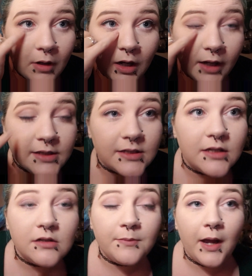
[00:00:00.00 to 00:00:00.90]
lines
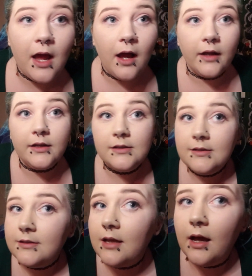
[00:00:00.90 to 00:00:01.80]
under my
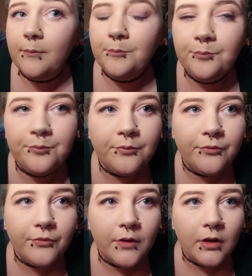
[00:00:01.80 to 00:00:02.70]
eyes,
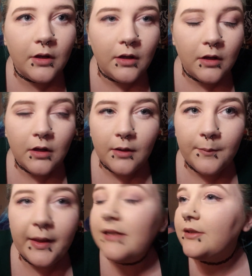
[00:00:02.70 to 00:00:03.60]

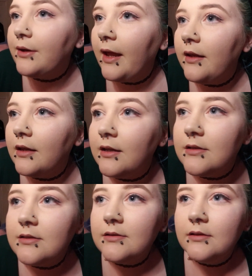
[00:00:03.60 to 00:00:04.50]
but that's okay
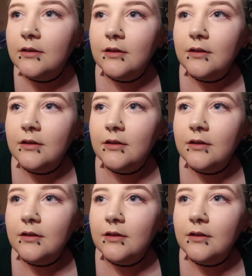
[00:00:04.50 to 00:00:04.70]
because